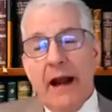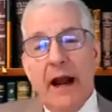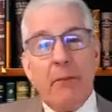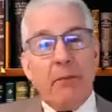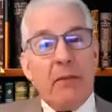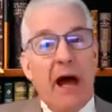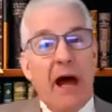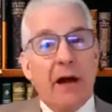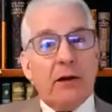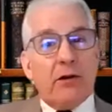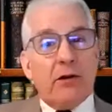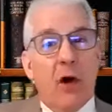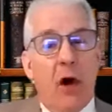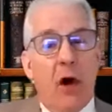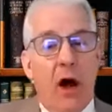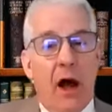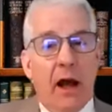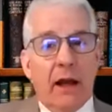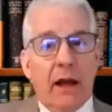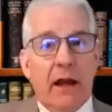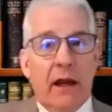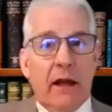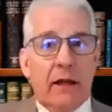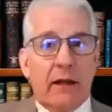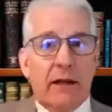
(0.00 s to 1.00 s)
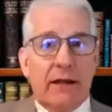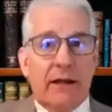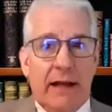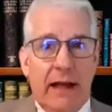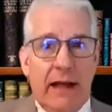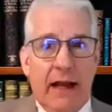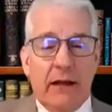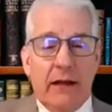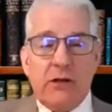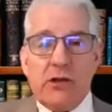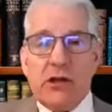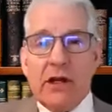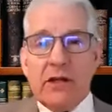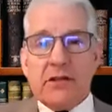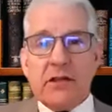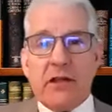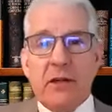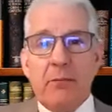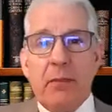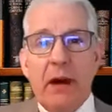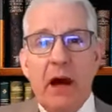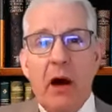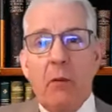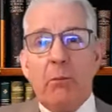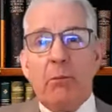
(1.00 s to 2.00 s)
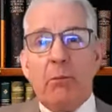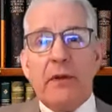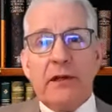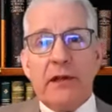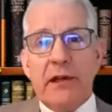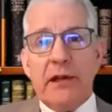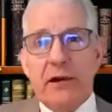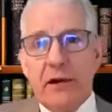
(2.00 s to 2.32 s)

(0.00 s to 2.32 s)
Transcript: And I'm not talking today just about